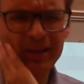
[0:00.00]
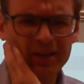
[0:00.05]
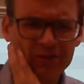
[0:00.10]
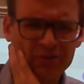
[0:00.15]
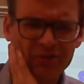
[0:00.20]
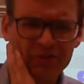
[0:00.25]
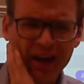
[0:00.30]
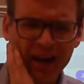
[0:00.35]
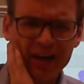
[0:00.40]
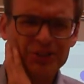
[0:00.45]

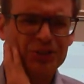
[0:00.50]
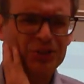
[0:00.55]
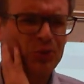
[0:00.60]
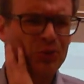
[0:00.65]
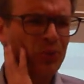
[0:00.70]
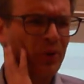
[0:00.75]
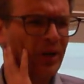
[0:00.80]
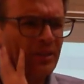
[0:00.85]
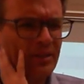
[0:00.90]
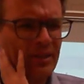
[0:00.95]
faster
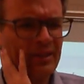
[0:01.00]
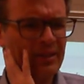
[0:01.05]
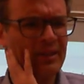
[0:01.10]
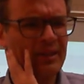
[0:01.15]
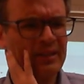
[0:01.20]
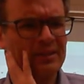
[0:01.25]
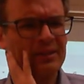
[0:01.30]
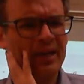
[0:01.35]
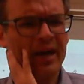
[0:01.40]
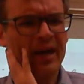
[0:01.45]
way is in the
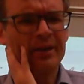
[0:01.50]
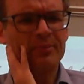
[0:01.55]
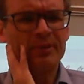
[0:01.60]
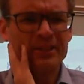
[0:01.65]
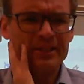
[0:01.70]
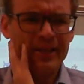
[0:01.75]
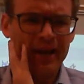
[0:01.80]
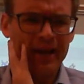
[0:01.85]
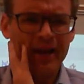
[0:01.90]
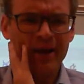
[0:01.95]

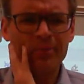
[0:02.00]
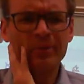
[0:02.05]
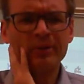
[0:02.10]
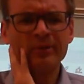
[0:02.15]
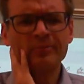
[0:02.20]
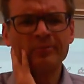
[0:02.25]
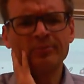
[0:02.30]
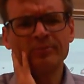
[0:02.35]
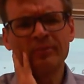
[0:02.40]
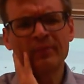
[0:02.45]
assignment tab,
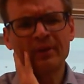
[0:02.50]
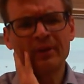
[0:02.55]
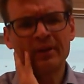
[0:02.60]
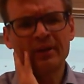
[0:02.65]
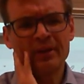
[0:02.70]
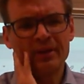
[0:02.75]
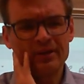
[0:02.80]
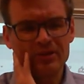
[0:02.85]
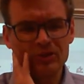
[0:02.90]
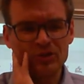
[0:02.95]

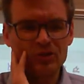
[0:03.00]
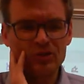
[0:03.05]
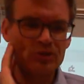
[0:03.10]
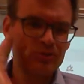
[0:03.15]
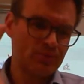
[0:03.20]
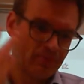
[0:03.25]
because